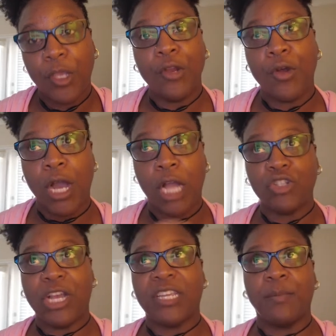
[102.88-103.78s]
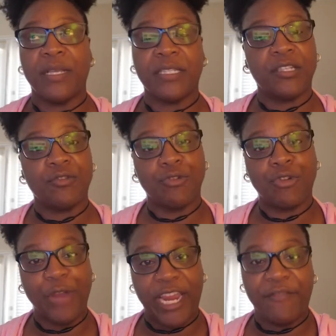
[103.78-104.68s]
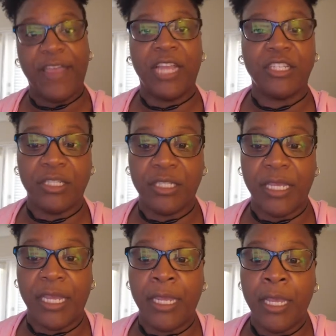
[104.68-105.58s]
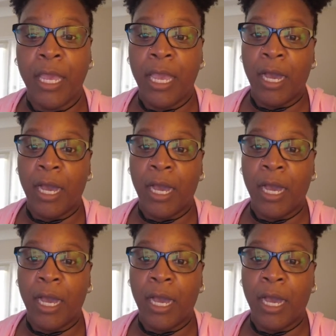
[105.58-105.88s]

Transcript: you know, contracting business through a creative agency,